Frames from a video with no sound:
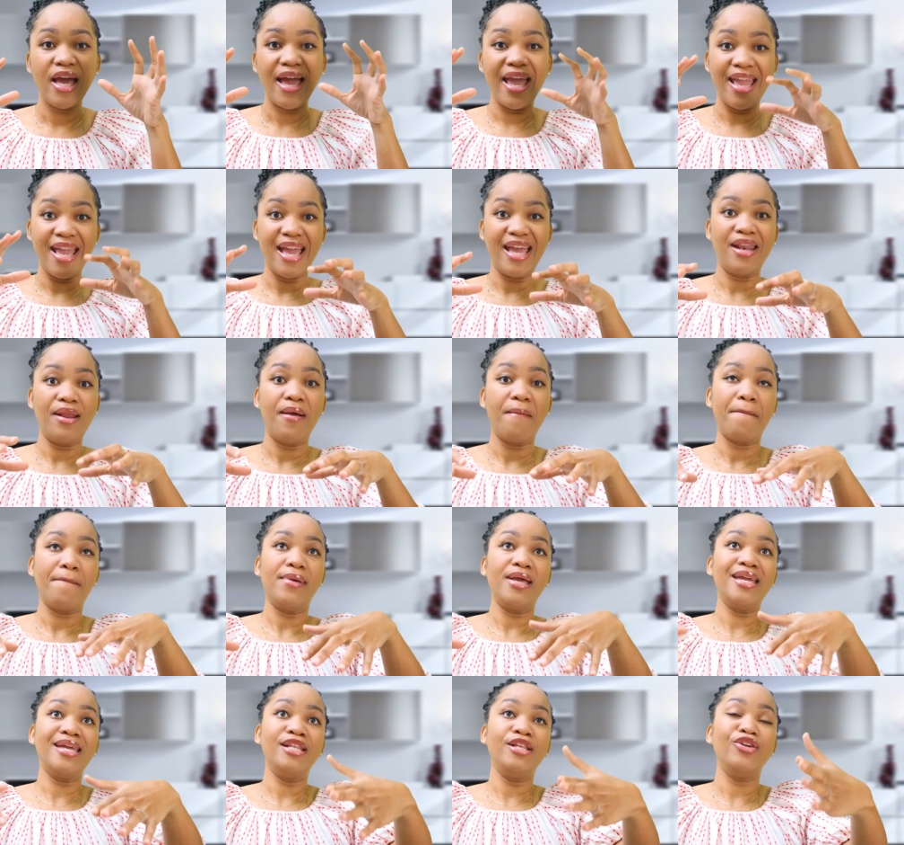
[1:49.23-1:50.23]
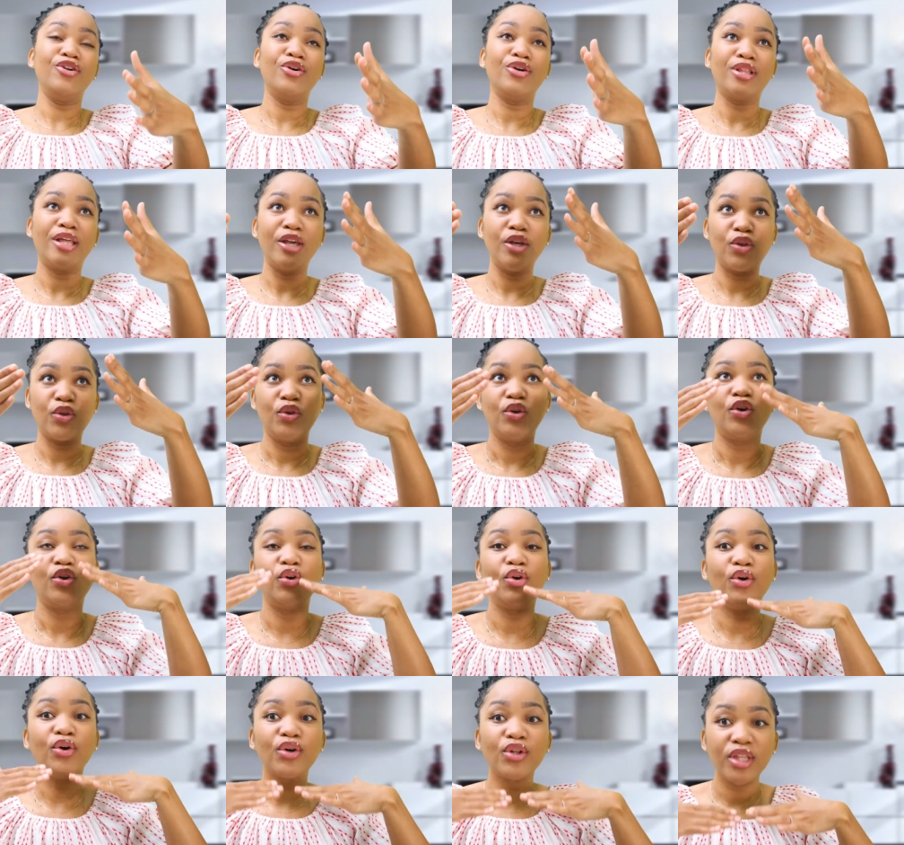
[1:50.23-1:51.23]
and in your like
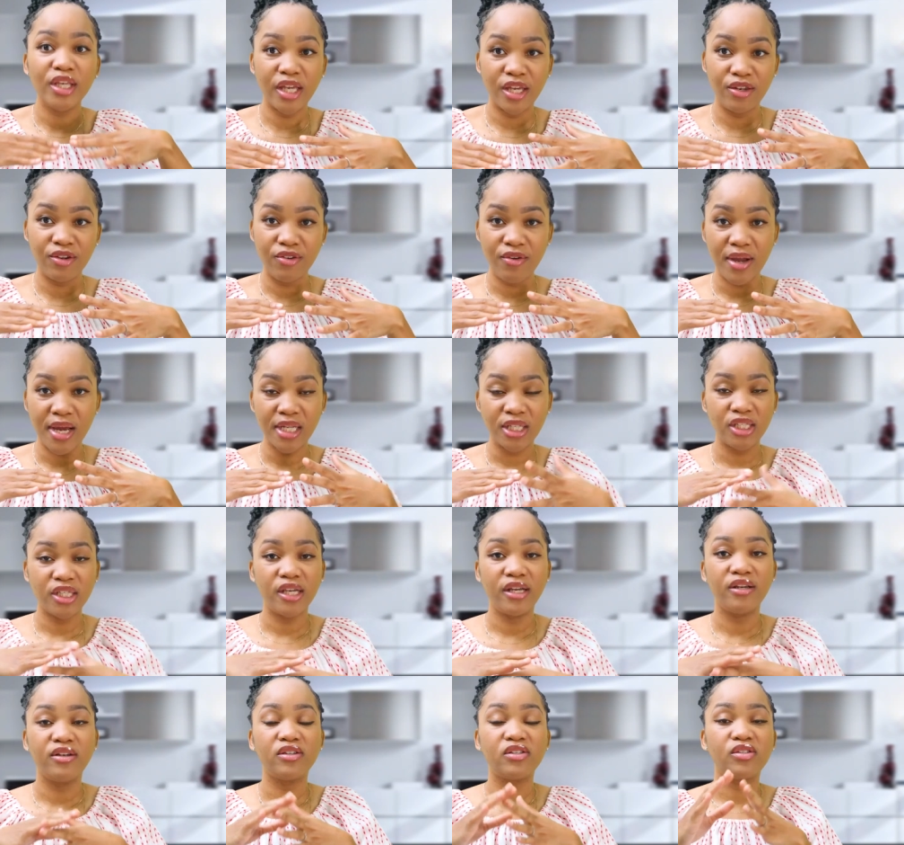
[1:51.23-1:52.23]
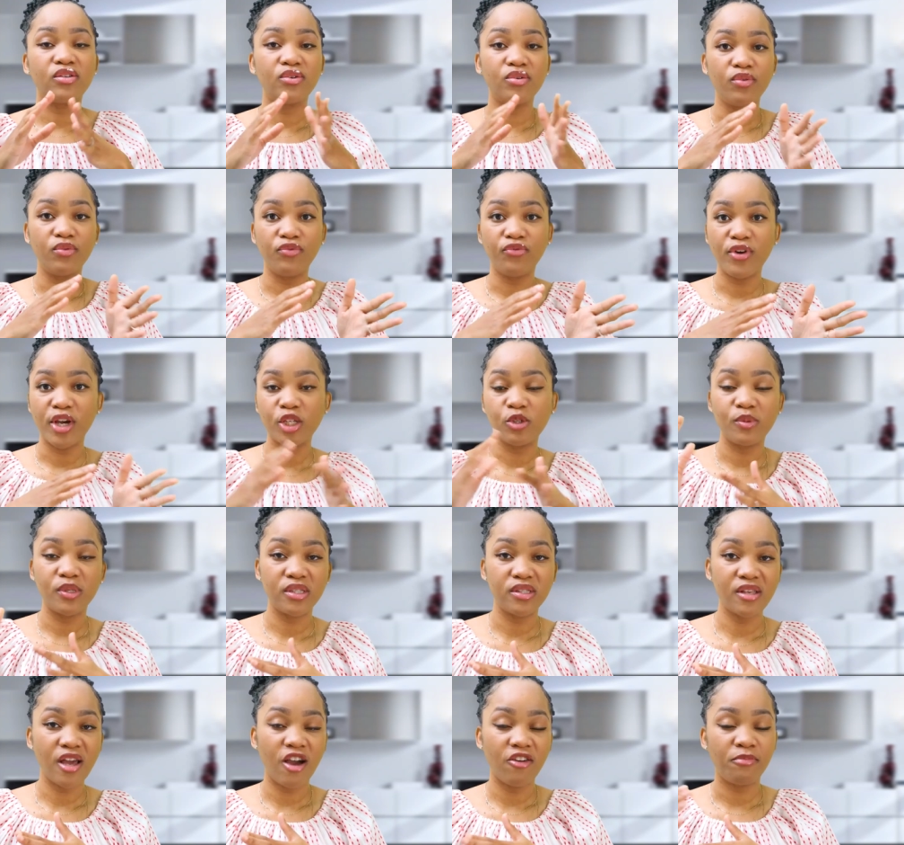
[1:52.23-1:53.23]
early undergrad years, so freshman,
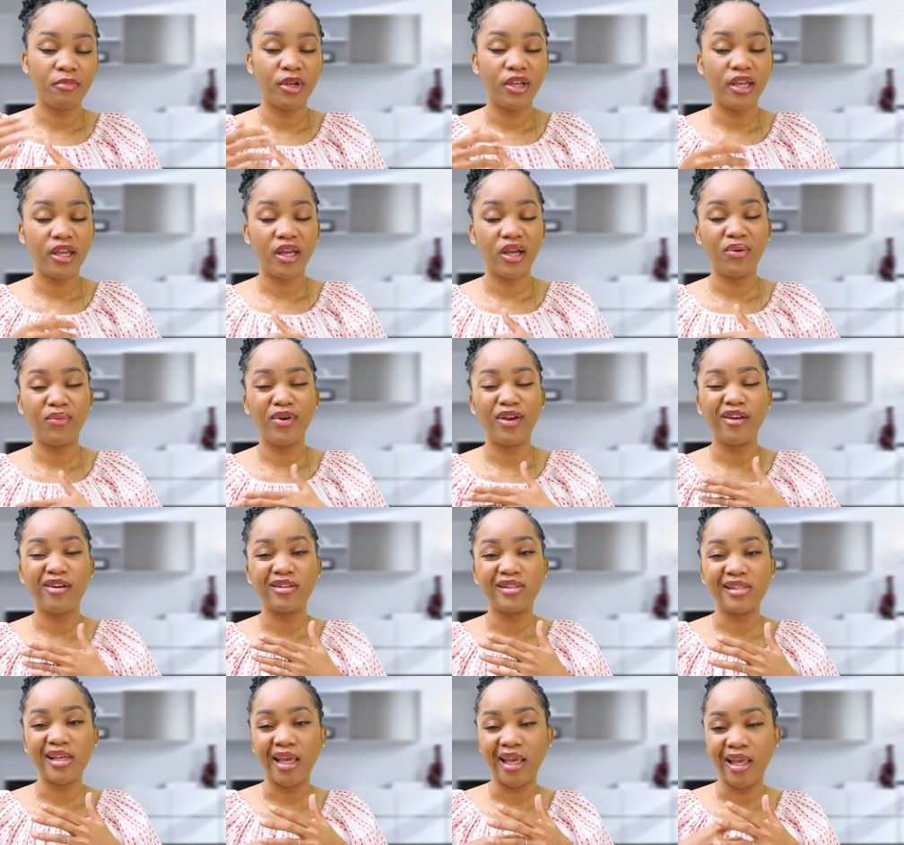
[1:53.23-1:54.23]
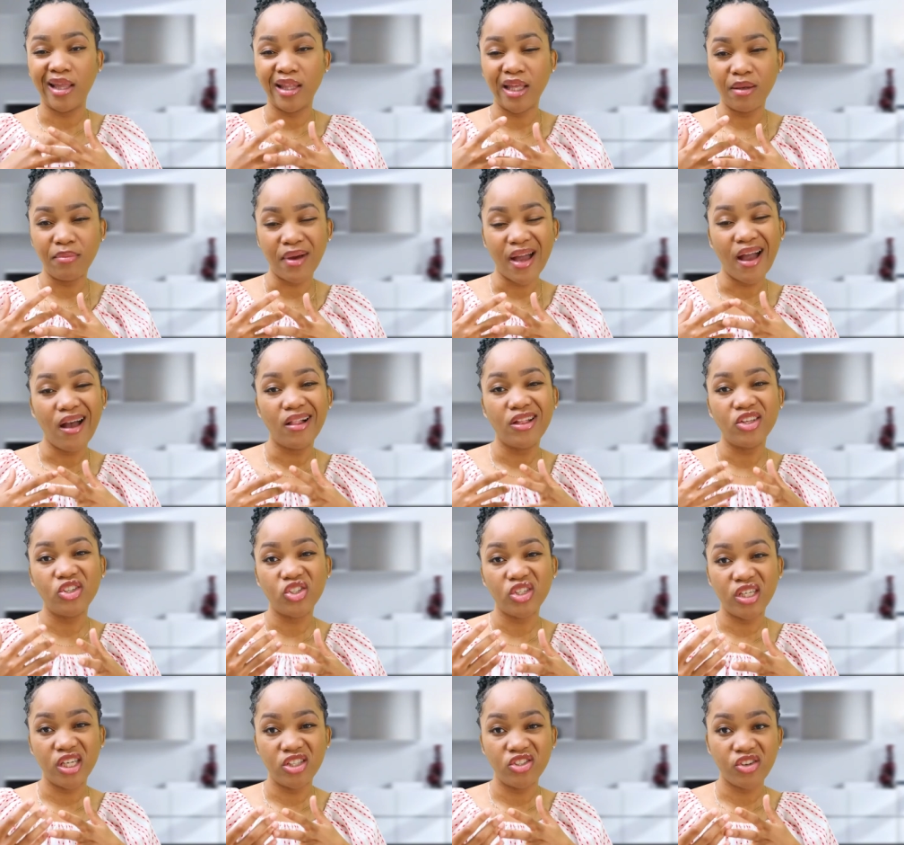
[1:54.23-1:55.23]
sophomore year, where you're taking like
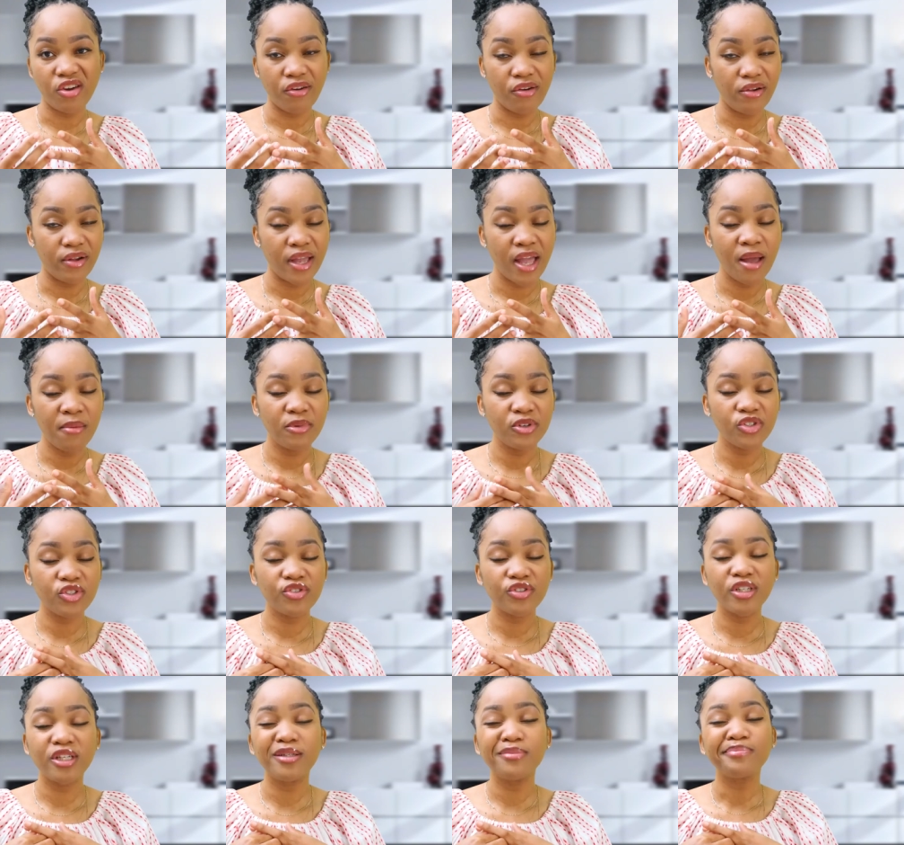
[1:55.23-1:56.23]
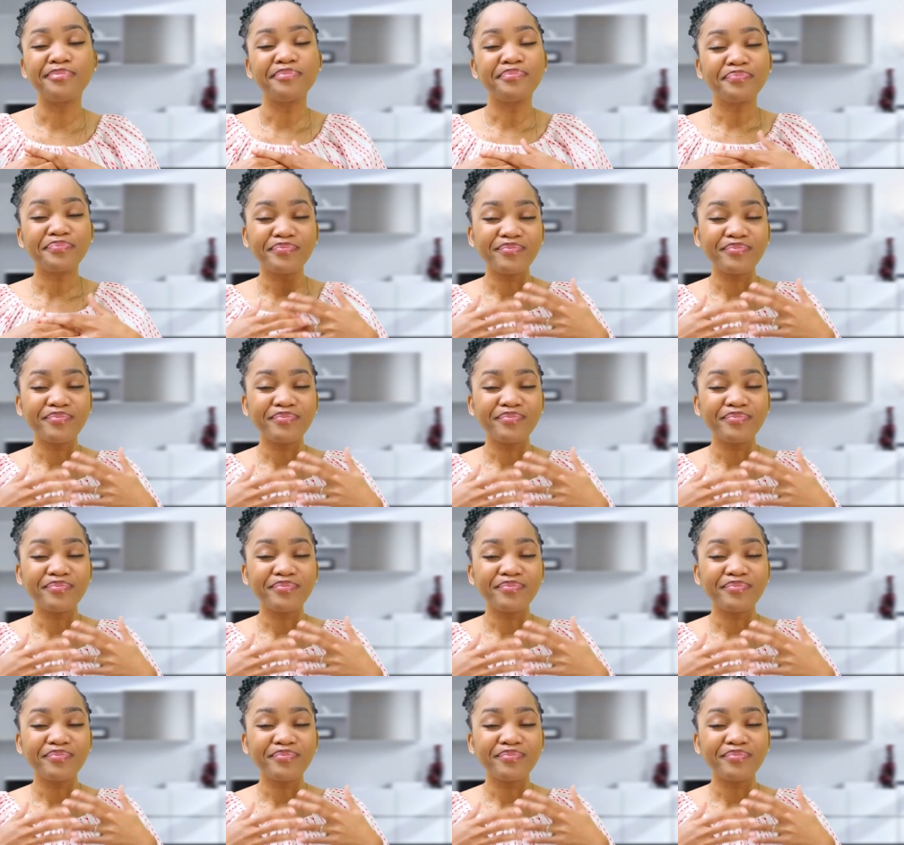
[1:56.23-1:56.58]
biology and general chemistry,